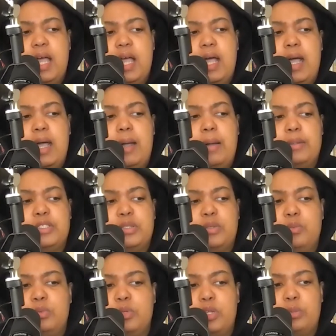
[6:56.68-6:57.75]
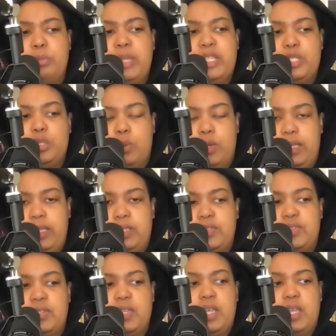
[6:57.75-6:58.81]
So
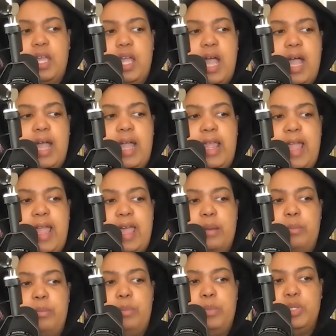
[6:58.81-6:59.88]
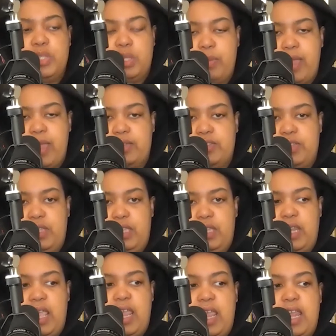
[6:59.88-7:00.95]
mid-20s, I had a music
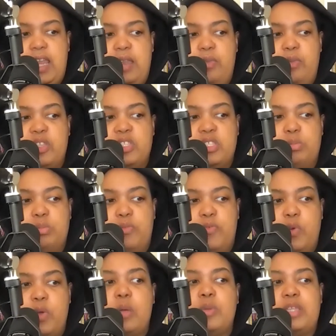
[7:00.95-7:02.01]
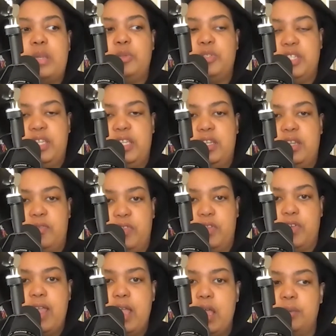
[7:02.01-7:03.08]
magazine, and this is before I was able to get it off the
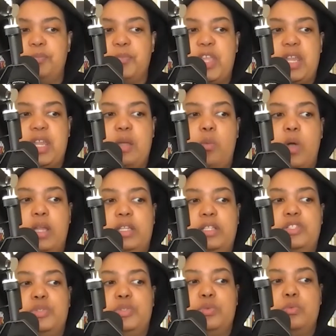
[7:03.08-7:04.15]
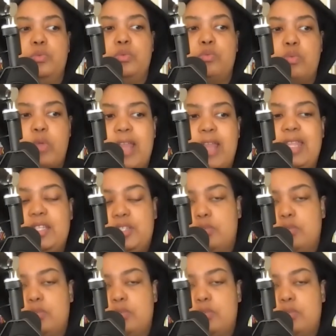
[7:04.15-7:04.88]
ground. And I needed